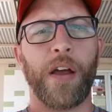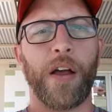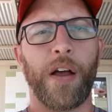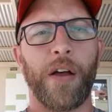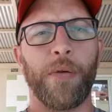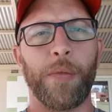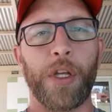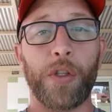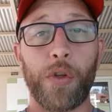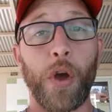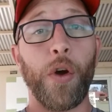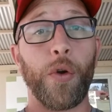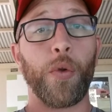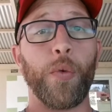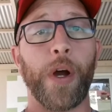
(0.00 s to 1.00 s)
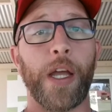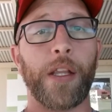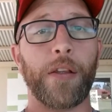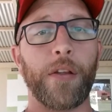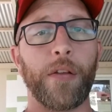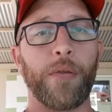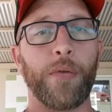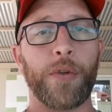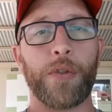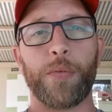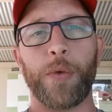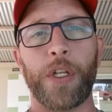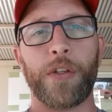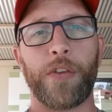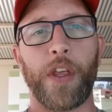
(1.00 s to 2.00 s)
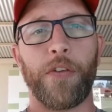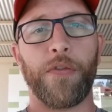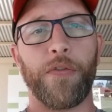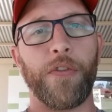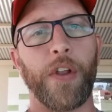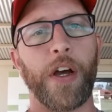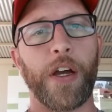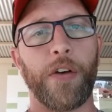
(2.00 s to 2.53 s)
in total weight, which means they fly